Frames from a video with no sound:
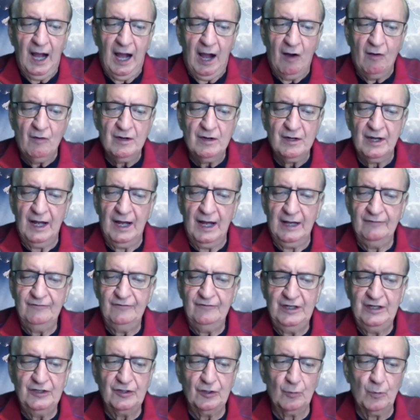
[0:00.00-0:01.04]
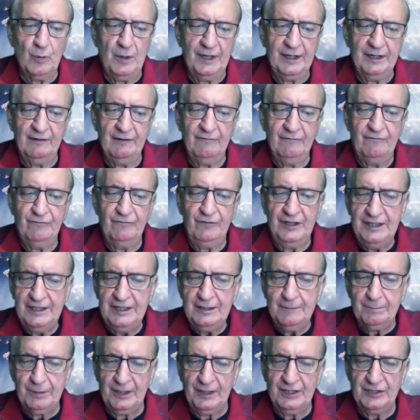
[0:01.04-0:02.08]
our life either one of
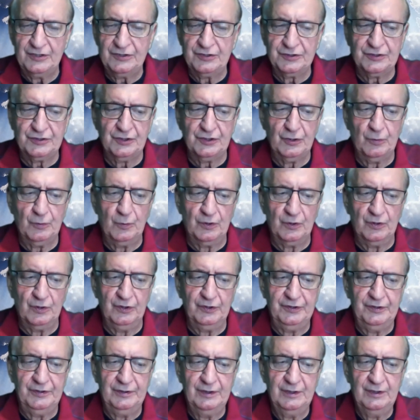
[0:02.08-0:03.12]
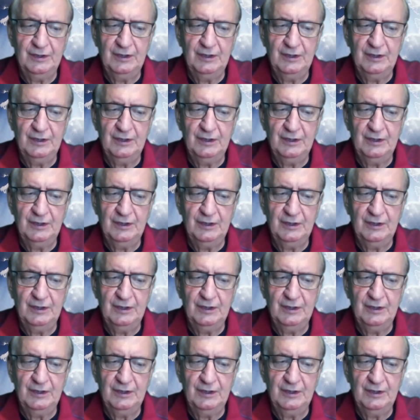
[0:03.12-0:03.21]
fleeting pleasures of the world,